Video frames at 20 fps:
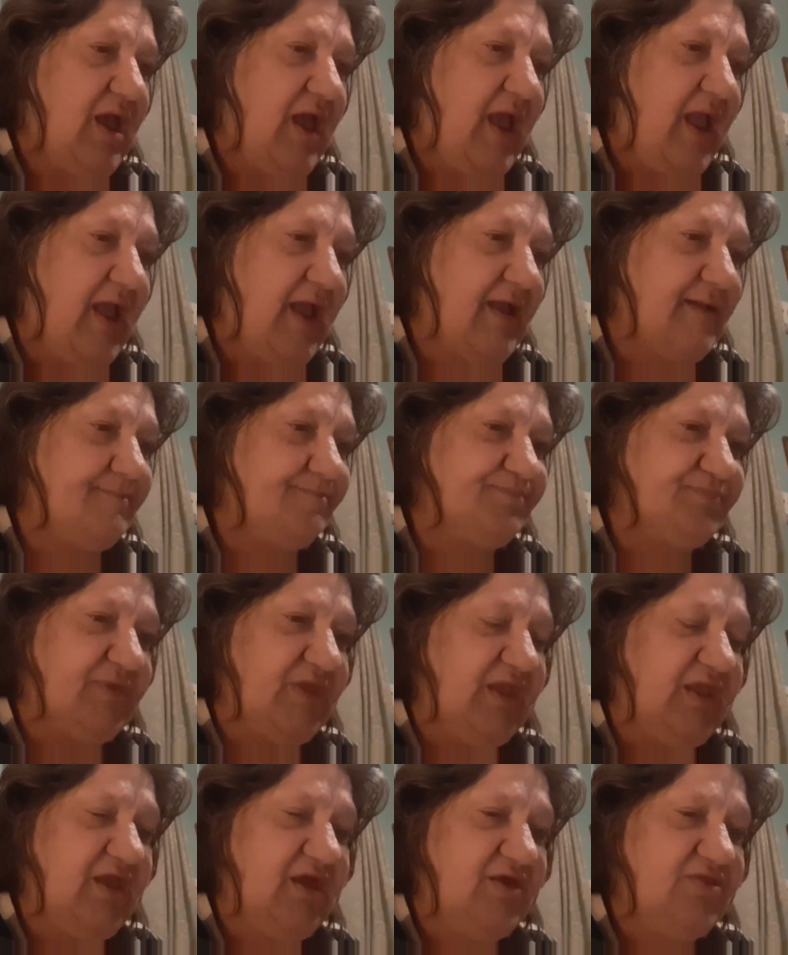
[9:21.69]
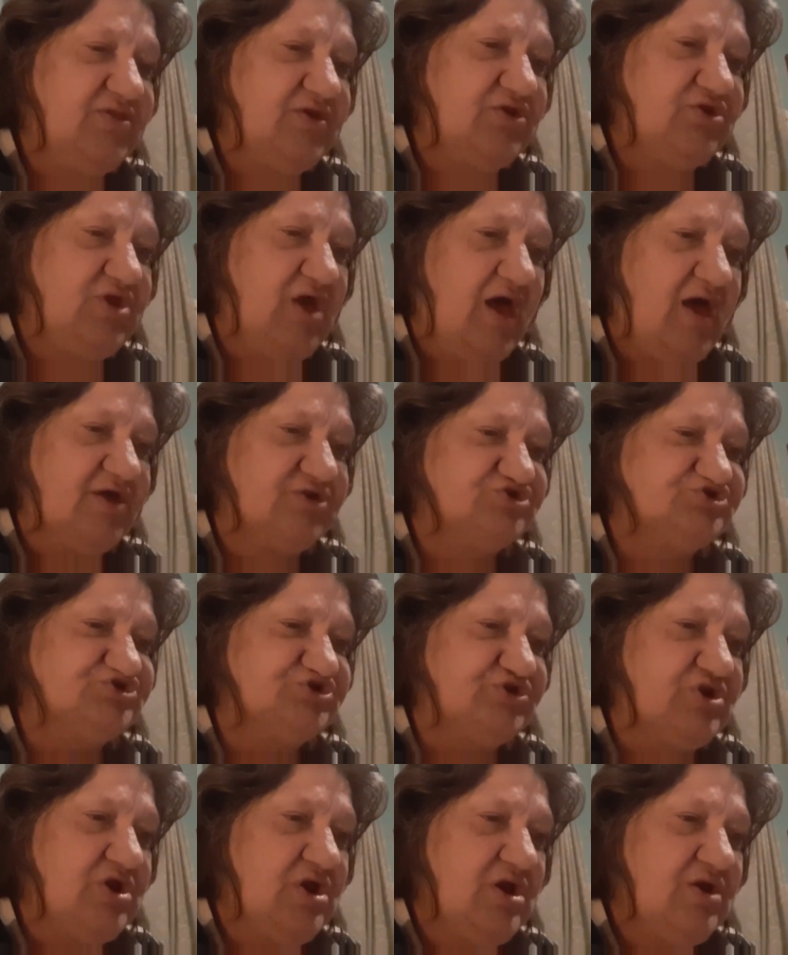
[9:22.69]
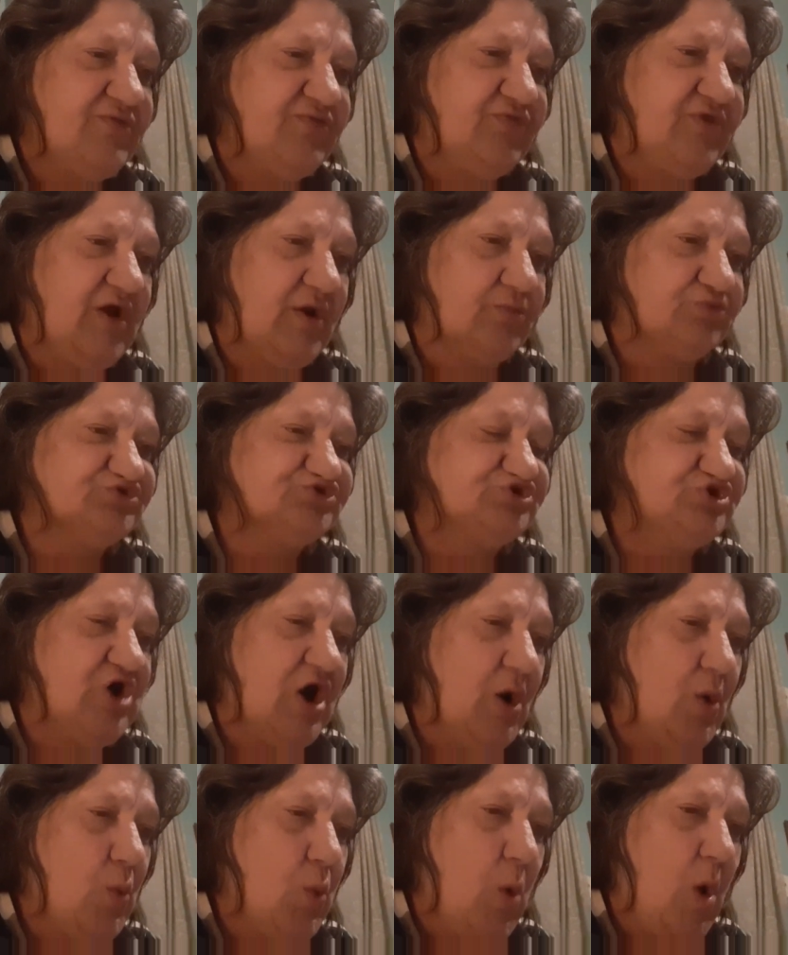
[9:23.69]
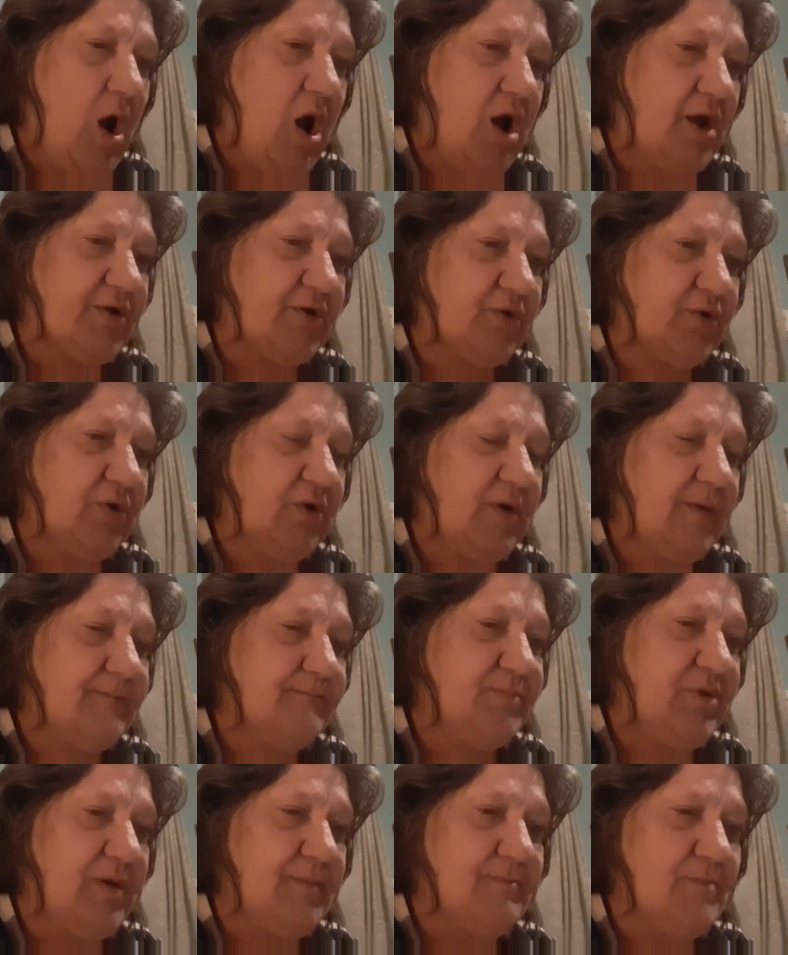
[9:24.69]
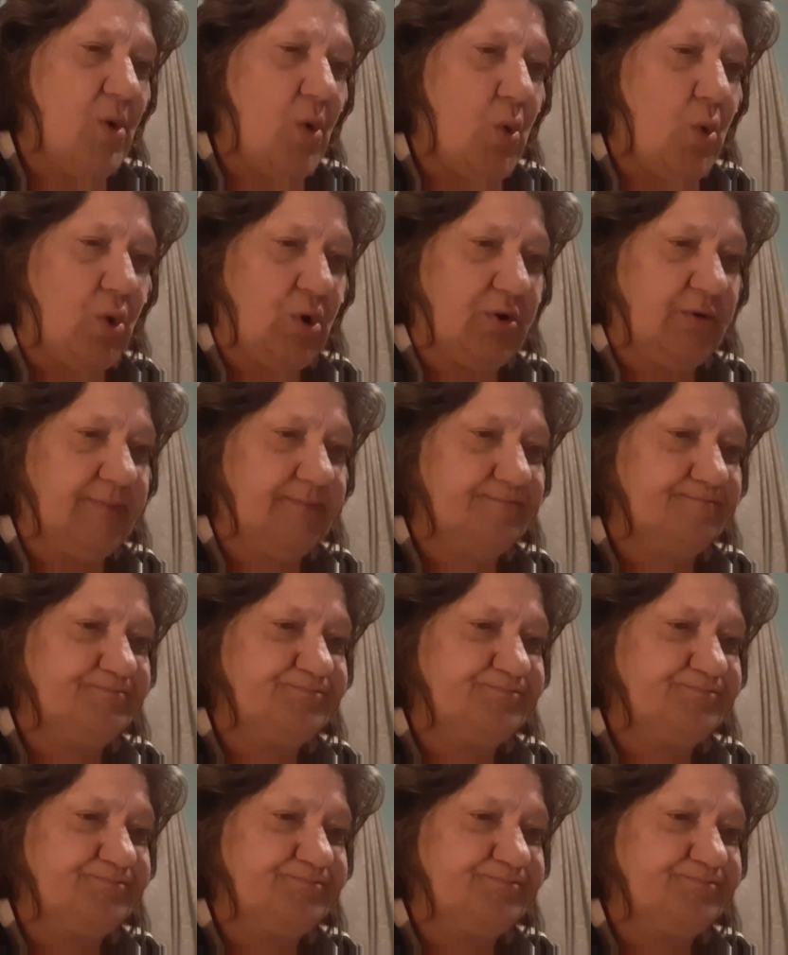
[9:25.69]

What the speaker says: and in the dungeon there was no water, but more.